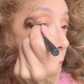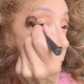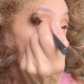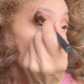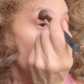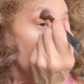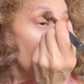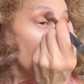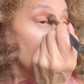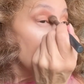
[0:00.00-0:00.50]

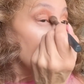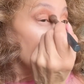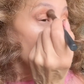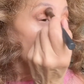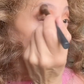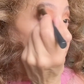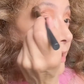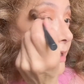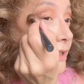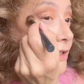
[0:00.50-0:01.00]
Pop it on
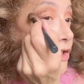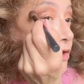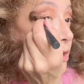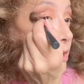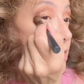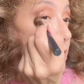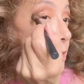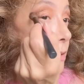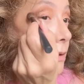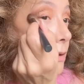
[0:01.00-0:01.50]
the
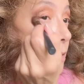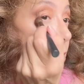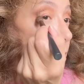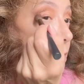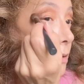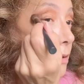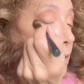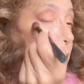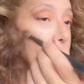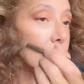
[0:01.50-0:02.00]
edges,
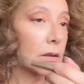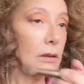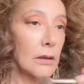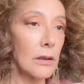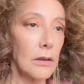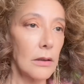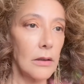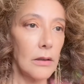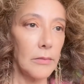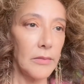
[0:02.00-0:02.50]

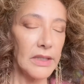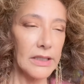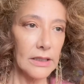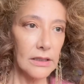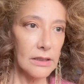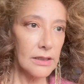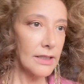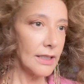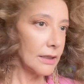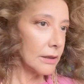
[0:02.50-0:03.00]
because
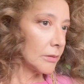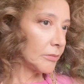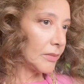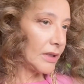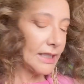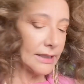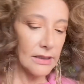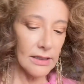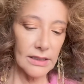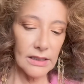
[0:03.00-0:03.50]
then it
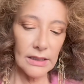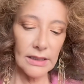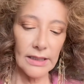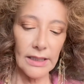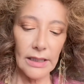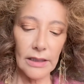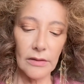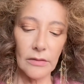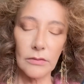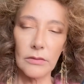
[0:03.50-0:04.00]
blends it
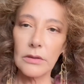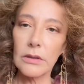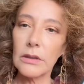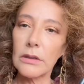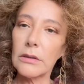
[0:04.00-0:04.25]
out.